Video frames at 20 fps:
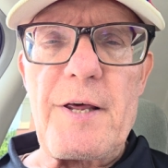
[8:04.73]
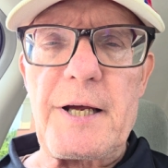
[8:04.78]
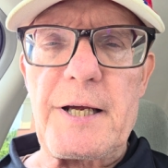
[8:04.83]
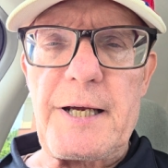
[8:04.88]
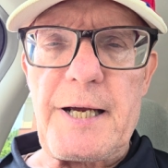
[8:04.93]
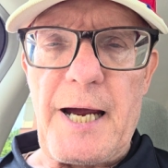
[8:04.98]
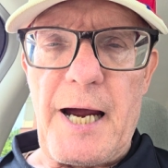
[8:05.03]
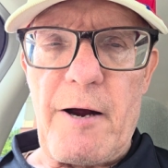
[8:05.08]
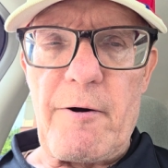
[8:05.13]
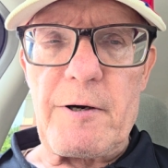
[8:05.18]
the
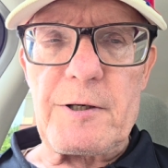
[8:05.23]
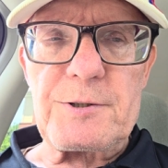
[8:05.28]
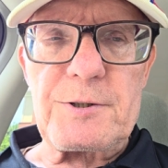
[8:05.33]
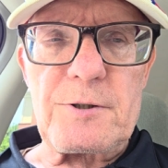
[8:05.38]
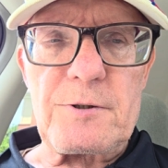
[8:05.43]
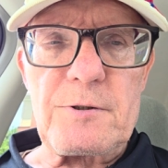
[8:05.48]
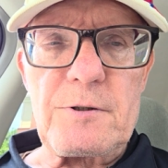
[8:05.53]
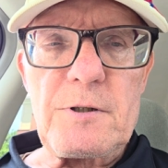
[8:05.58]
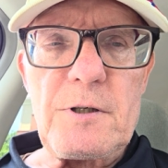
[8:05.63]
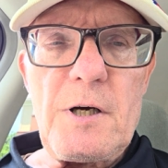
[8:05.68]

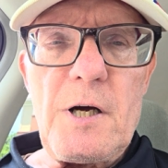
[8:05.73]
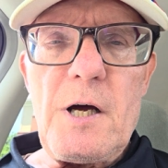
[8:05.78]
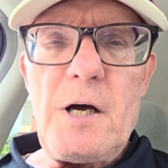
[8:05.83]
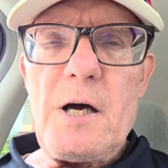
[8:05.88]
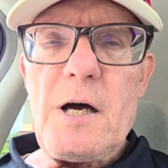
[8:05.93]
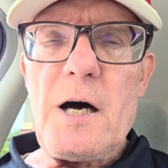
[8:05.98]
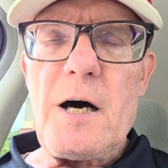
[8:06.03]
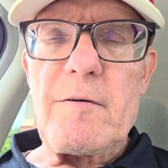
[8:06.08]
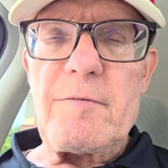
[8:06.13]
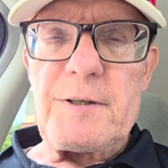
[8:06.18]
character
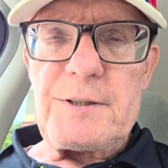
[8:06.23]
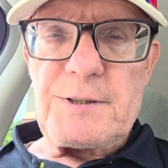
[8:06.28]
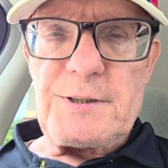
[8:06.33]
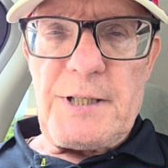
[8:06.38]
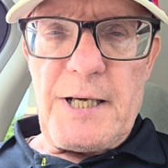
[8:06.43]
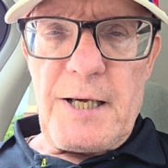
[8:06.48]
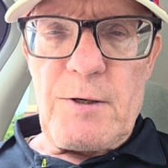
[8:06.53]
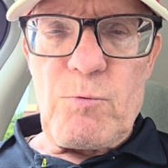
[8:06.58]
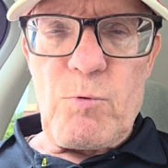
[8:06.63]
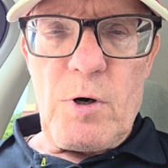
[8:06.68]
of a
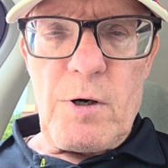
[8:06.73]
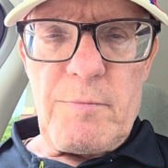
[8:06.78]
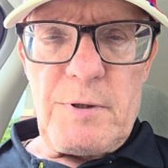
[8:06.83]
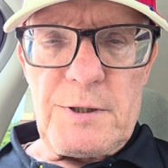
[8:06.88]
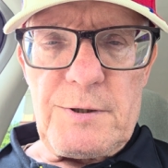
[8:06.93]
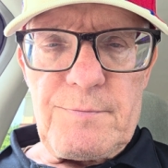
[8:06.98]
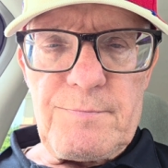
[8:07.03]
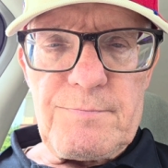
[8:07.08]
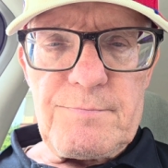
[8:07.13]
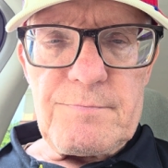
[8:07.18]
dead
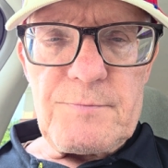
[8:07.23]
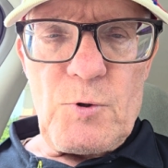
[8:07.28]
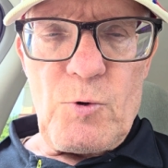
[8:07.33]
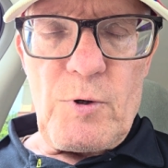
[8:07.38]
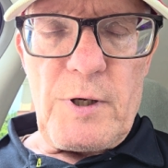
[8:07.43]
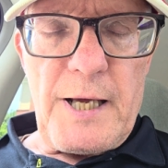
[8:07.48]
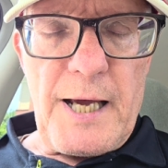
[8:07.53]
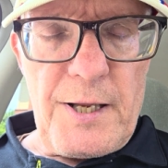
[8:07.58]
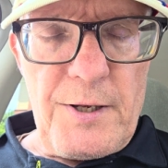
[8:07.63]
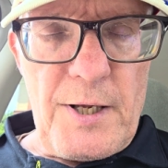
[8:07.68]
woman
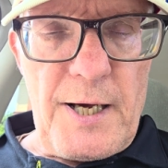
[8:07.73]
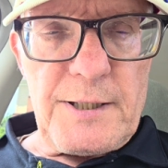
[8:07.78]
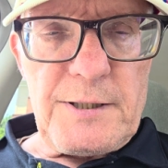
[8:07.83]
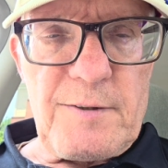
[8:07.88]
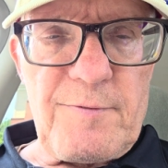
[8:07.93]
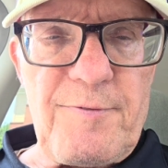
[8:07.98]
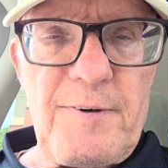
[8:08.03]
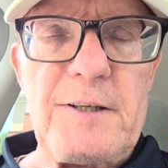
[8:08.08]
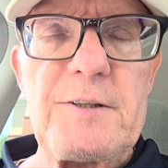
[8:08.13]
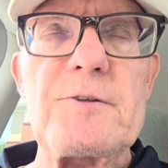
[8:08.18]
who
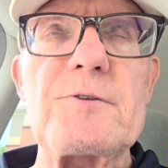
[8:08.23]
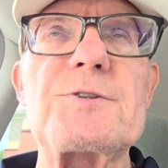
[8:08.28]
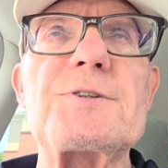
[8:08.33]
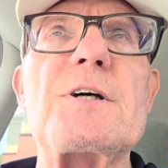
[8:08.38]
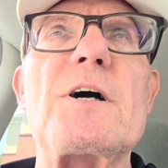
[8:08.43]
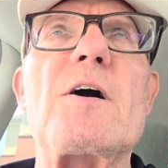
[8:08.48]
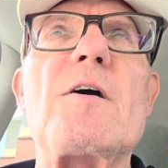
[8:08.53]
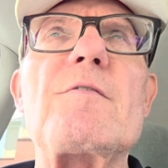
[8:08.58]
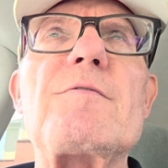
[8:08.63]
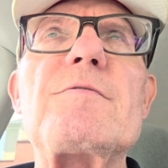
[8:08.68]
cannot defend
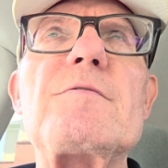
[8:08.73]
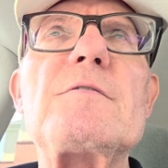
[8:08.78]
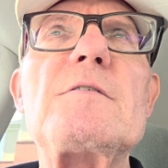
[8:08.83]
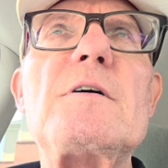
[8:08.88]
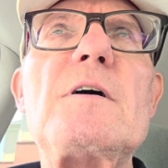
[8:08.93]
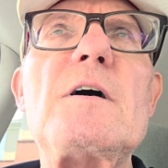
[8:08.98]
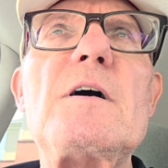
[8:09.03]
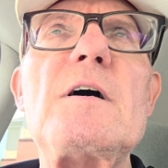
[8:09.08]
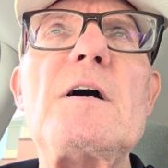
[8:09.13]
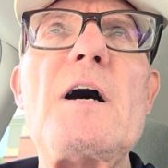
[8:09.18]
herself
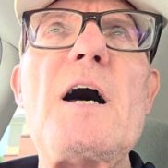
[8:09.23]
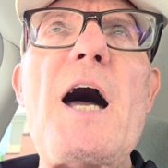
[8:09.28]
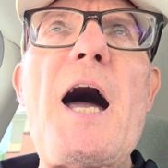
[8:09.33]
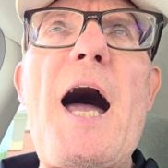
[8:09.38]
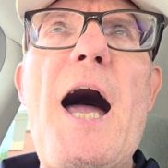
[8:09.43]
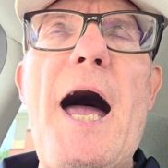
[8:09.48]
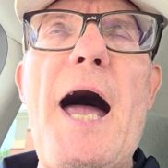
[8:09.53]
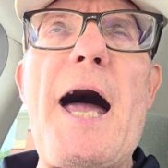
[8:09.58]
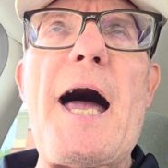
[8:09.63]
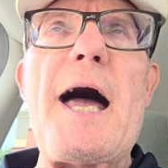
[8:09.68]

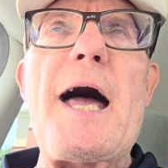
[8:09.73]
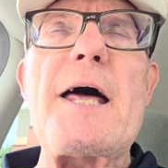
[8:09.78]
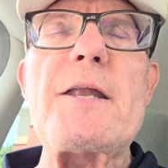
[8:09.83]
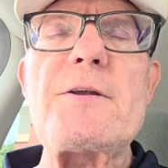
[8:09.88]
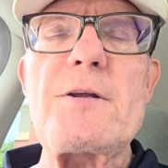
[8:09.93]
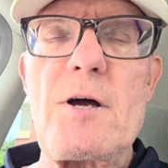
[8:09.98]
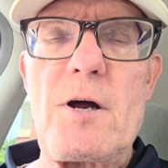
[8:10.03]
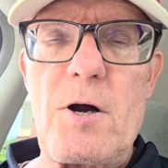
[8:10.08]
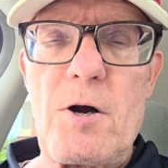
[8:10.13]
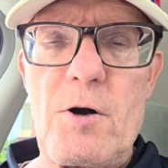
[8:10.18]

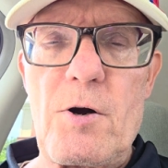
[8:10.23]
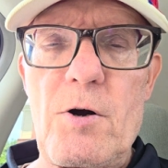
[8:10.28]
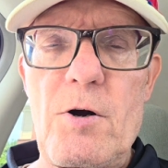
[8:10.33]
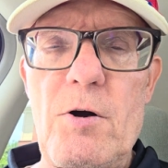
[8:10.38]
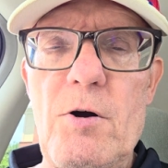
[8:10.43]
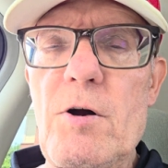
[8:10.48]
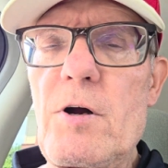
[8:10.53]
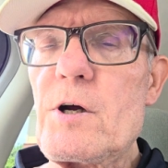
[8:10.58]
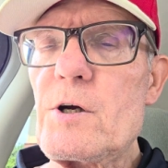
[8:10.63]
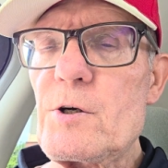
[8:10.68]
and
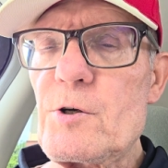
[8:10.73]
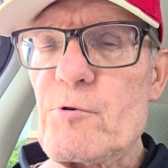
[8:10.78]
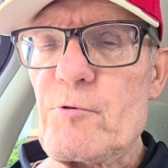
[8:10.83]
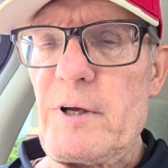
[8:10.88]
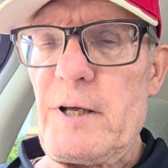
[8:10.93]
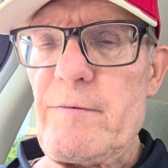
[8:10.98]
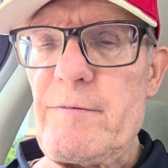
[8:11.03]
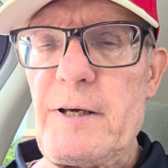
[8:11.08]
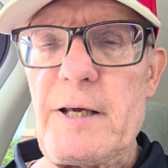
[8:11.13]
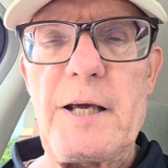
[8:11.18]
her
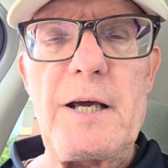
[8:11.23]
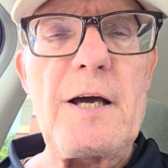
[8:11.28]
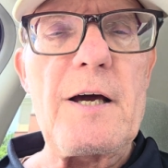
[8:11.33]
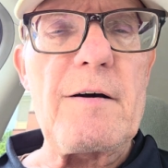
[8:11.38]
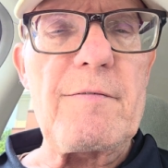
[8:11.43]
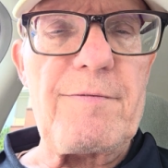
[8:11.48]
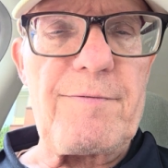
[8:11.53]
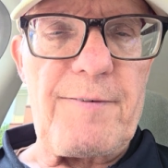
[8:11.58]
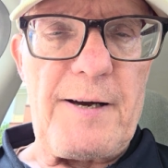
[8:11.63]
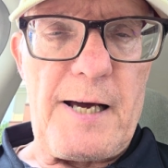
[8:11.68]
grieving
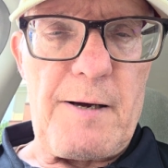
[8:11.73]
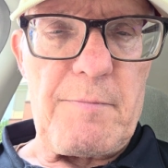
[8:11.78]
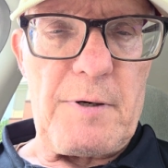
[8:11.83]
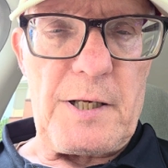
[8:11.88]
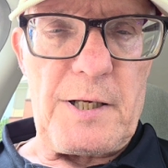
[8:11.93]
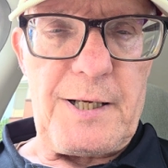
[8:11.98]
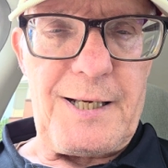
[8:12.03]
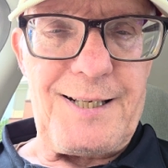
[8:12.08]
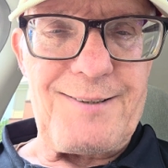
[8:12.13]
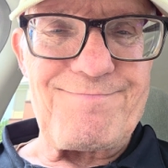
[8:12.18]

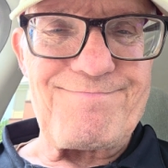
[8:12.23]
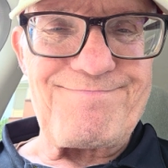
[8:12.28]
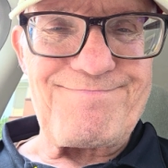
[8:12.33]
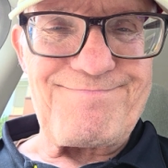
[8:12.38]
family.